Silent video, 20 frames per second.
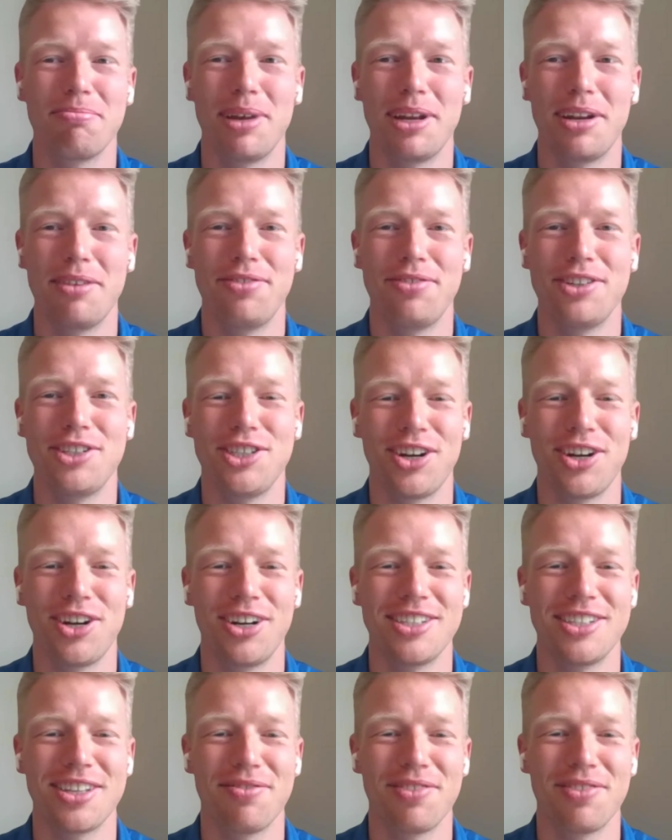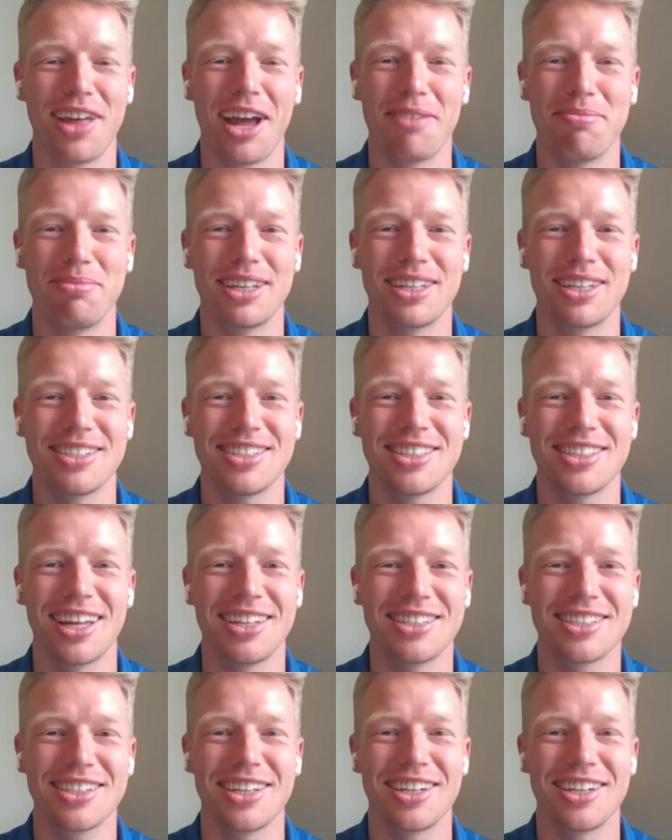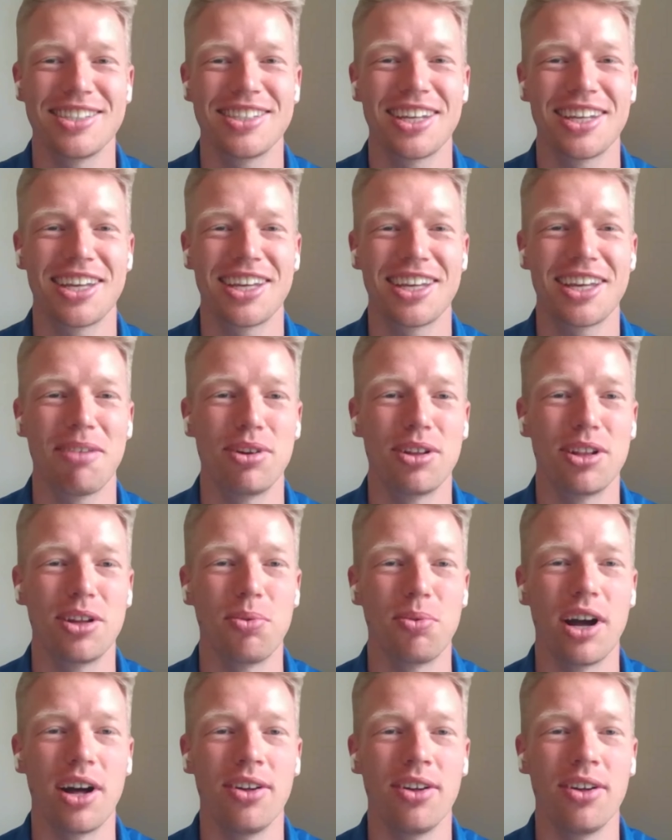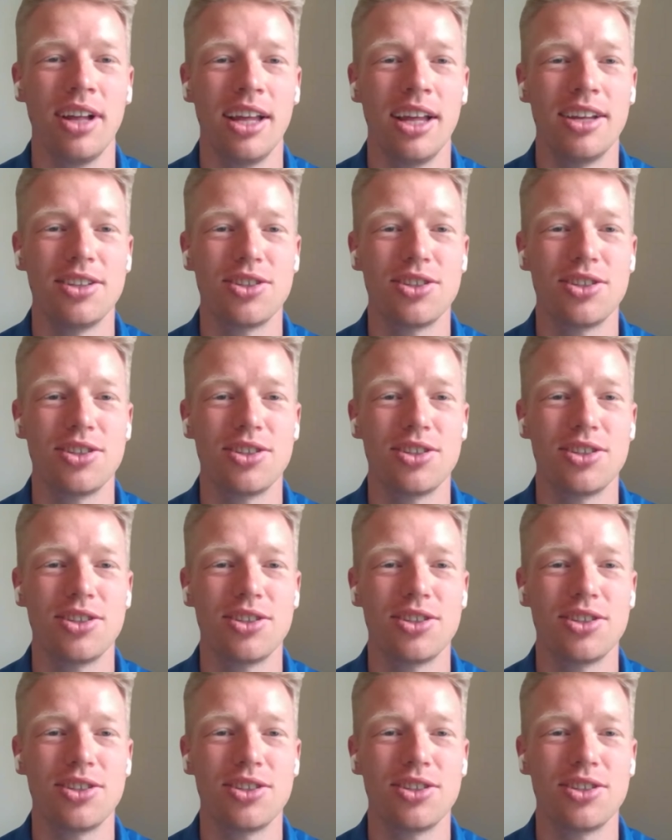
beneficiaries of that because that's going to sync up really well.